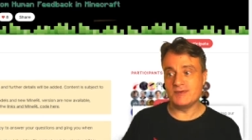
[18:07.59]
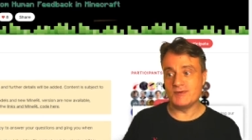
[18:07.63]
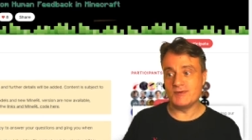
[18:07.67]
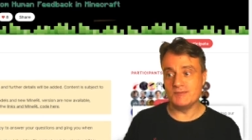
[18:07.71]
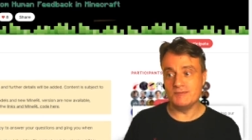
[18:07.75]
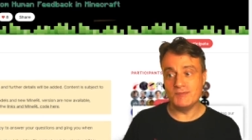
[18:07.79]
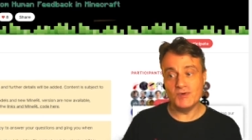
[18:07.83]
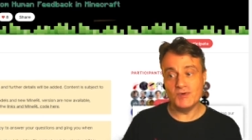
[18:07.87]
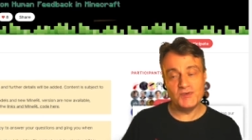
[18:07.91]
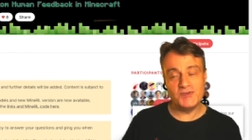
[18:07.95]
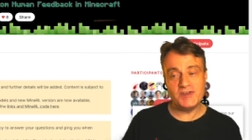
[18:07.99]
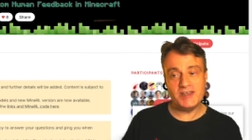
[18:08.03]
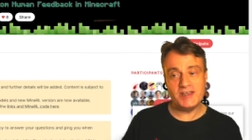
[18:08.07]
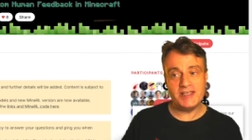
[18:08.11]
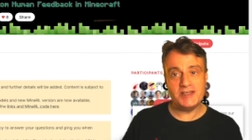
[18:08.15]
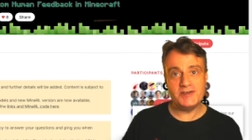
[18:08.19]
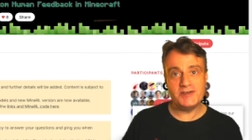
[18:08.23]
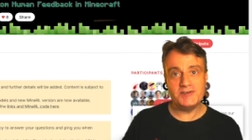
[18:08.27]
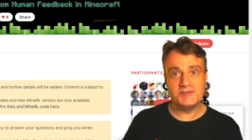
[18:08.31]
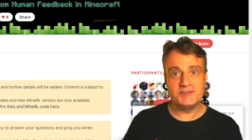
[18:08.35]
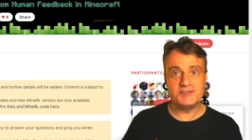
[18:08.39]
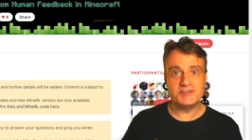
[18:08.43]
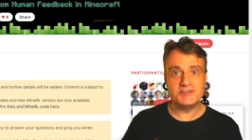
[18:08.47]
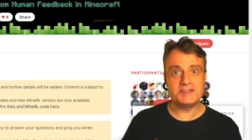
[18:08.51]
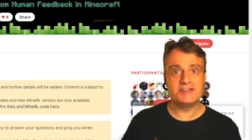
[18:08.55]
more
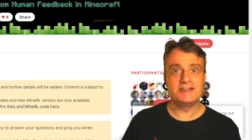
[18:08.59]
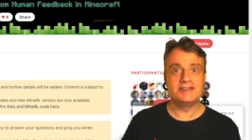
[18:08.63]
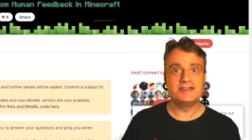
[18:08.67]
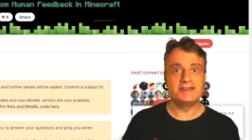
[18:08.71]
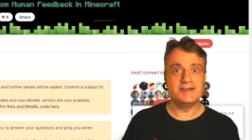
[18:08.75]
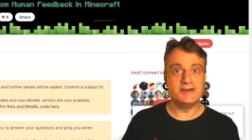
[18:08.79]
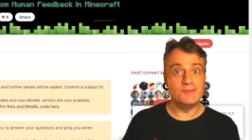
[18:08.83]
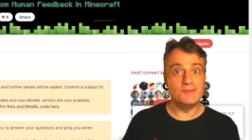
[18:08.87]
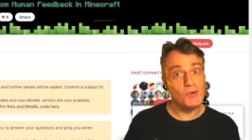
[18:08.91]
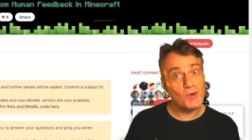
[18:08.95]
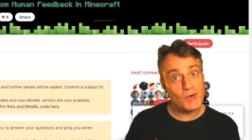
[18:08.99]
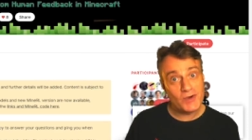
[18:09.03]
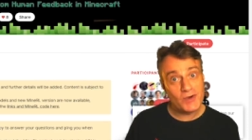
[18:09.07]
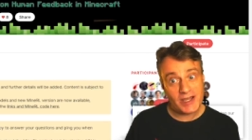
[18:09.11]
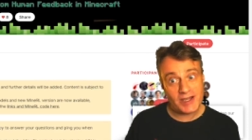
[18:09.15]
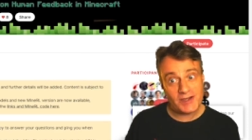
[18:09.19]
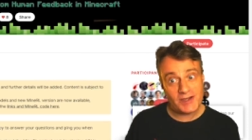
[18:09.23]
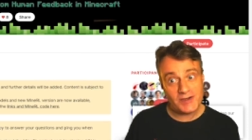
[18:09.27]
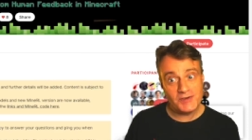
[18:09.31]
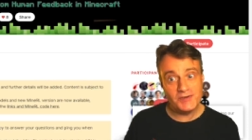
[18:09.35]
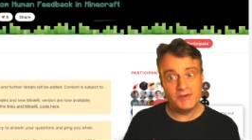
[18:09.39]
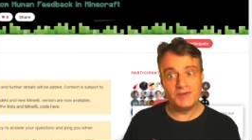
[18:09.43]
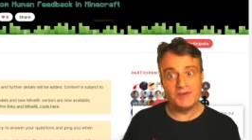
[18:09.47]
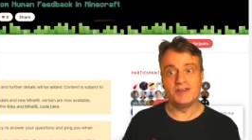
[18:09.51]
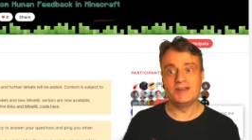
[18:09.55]
videos more
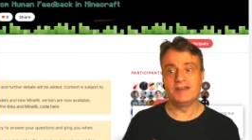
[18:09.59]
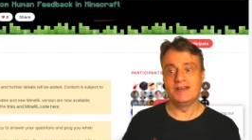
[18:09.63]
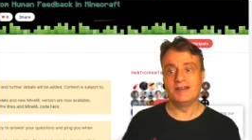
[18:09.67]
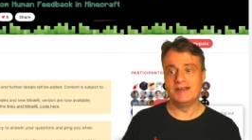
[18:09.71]
code